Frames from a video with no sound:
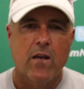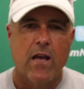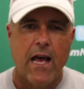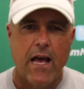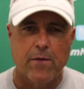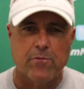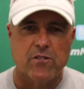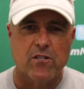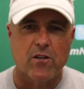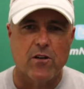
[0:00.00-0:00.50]

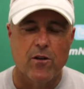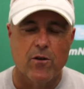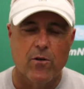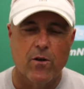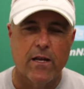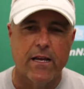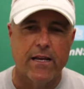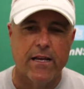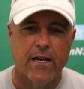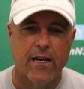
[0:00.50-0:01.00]

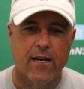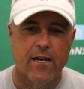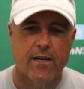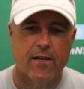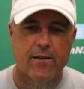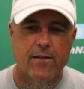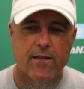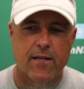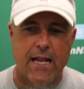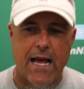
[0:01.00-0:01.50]
Absolutely.
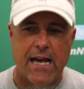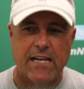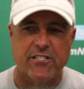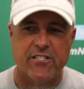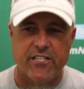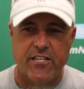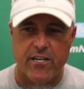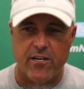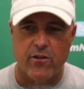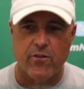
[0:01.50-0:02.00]
Uh,
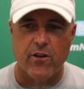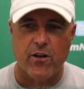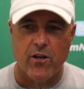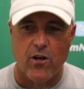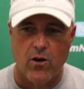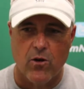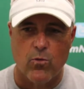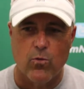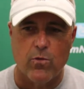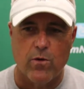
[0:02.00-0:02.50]
last year, the
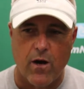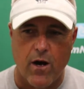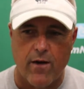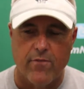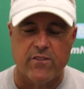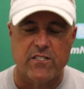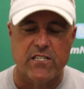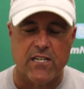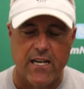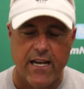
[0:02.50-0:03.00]
goal,
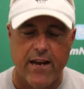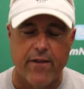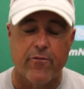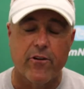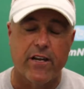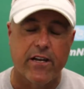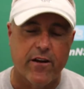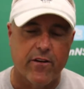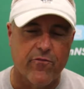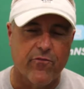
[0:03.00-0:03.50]
obviously,
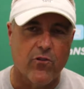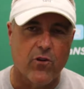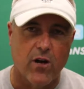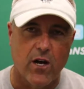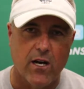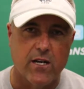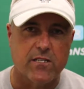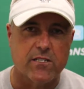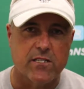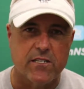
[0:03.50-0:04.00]
every year for
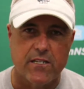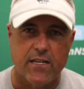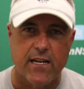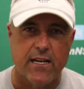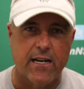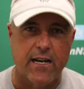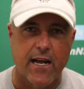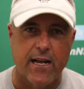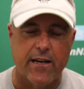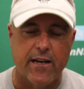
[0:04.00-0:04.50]
us, and,
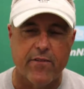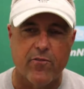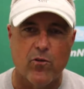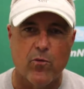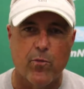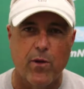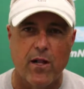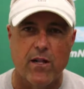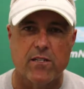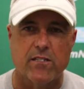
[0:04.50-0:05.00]
and I never
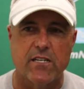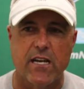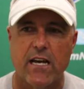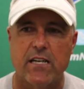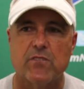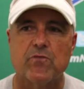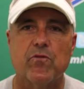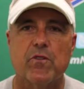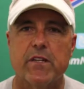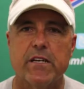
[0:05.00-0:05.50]

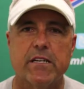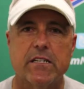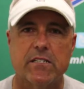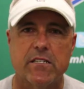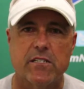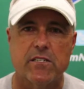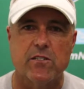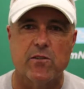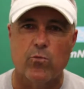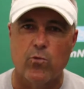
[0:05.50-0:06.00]
apologize for
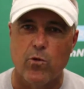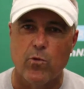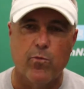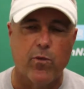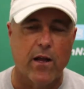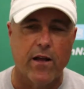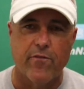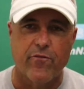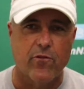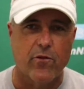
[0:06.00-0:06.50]
this, is that we
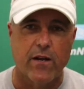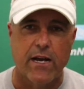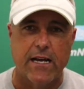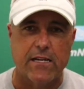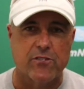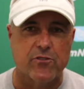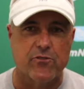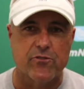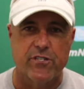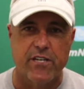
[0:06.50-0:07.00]
play for a
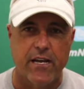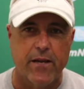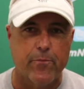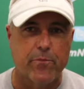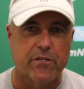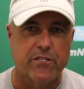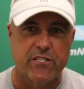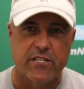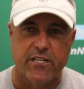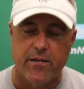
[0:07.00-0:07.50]
national
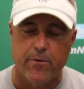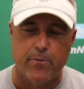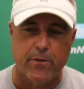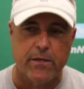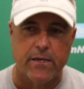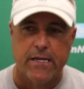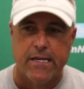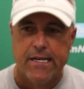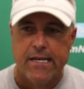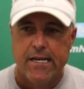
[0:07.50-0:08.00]
championship.
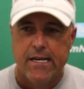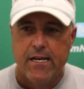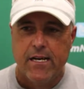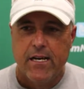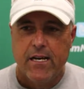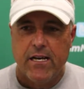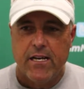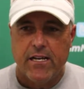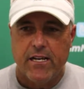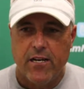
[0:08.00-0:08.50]
And,
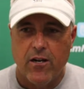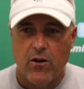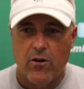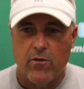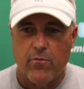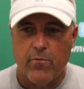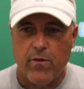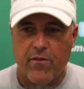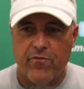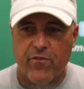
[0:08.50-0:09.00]
you
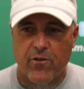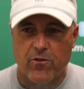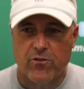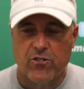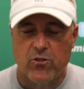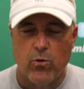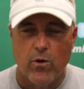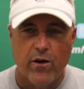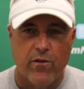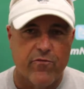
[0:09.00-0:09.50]
know, in my
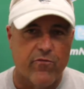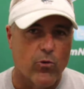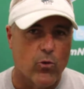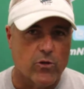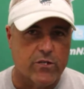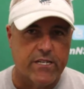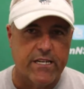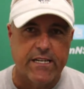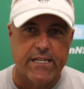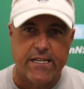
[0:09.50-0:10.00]
first 12,
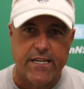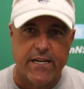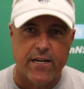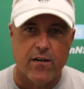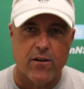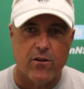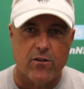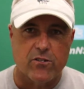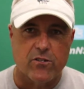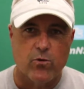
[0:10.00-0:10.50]
14
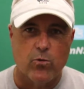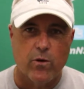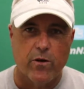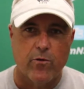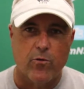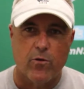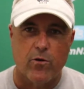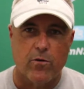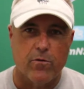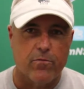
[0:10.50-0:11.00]
years,
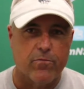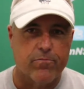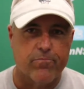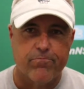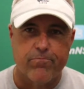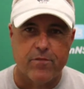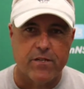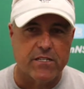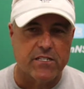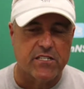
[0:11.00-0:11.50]
we were
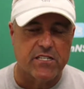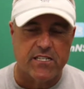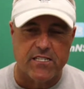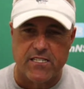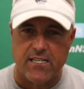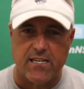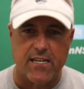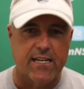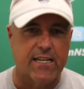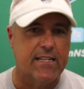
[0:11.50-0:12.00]

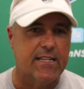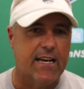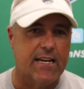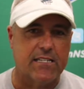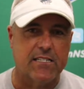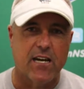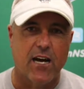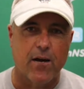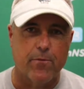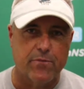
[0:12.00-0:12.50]
consistently in
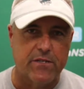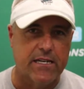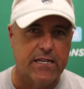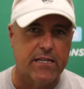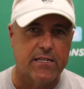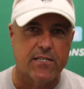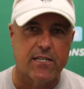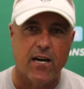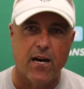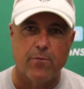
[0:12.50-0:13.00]
that top
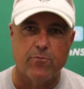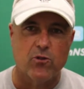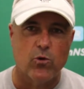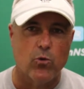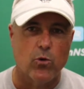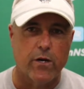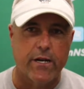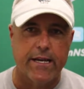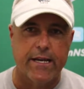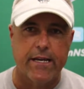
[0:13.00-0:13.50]
10, top
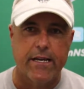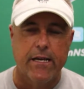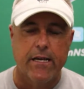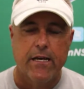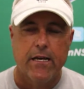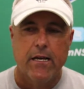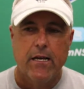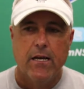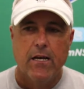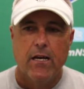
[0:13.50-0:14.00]
20.
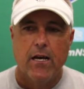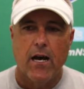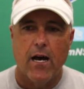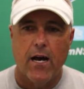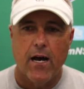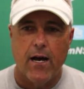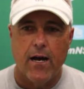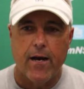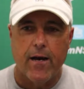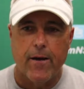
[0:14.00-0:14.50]

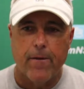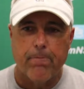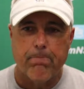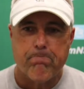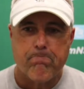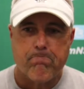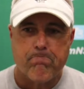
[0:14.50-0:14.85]
Uh,